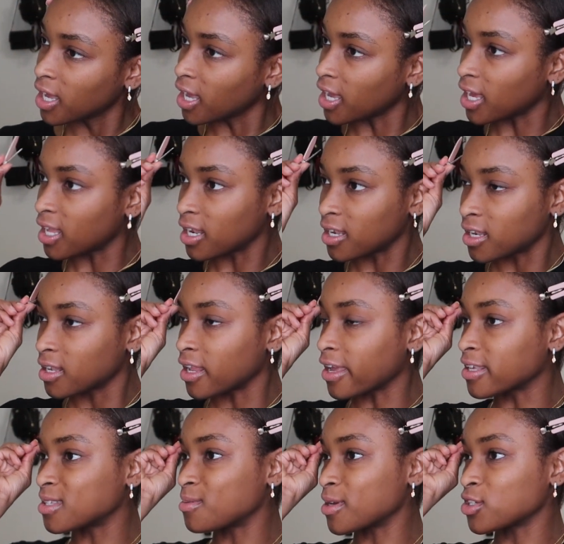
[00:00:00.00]
and
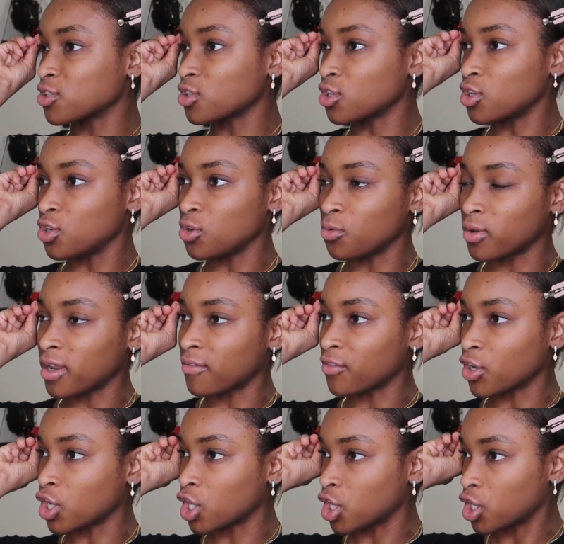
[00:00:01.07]
especially cute
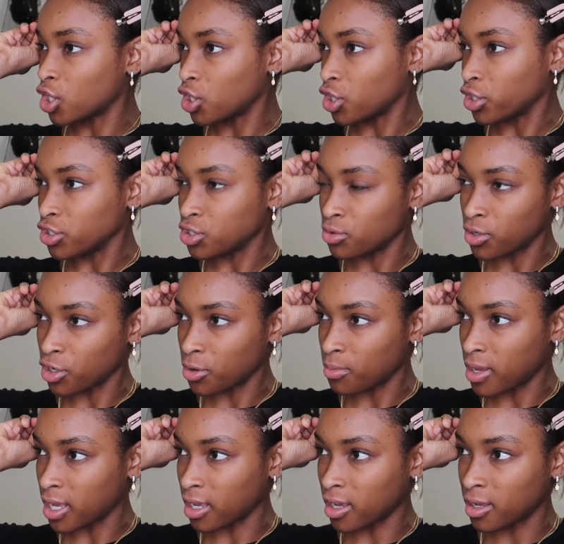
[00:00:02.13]
whenever you're doing your
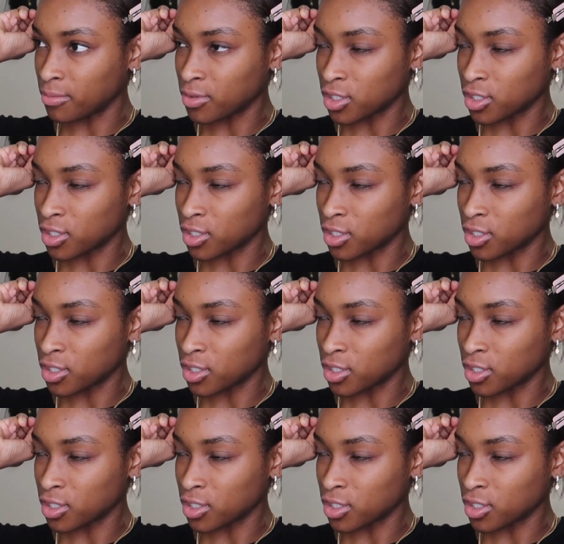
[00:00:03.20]
makeup.